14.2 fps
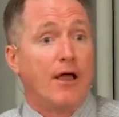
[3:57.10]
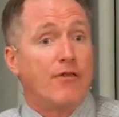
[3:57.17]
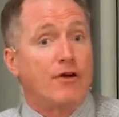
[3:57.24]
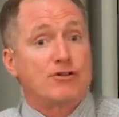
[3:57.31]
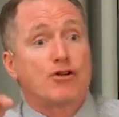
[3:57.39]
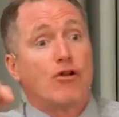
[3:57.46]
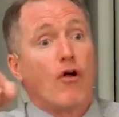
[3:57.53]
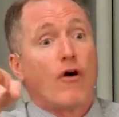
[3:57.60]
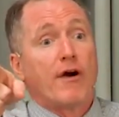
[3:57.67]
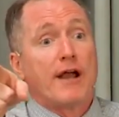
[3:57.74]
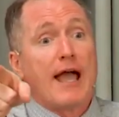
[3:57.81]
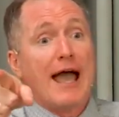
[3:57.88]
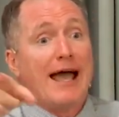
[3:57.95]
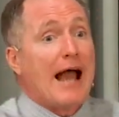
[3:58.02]
There's
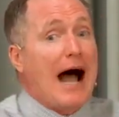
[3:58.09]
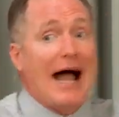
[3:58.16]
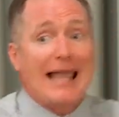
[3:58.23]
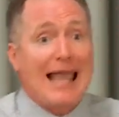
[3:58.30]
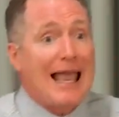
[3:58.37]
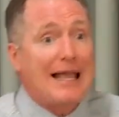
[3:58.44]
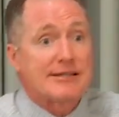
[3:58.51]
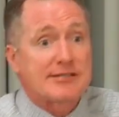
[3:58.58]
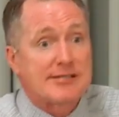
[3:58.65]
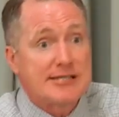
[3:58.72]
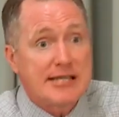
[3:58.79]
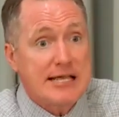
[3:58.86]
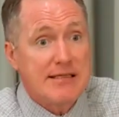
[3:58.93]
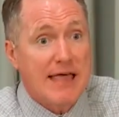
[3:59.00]
glory ahead. I can't
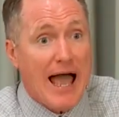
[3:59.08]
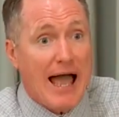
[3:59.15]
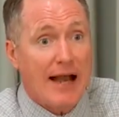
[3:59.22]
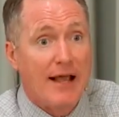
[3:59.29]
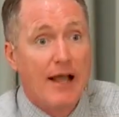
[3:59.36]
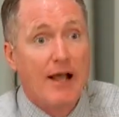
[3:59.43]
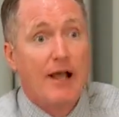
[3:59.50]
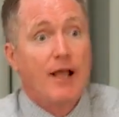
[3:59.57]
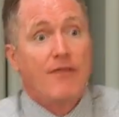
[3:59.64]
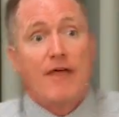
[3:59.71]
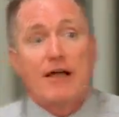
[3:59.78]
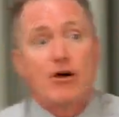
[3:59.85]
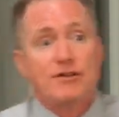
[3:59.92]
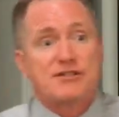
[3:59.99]
see that.
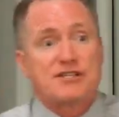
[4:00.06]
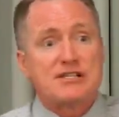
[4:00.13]
They couldn't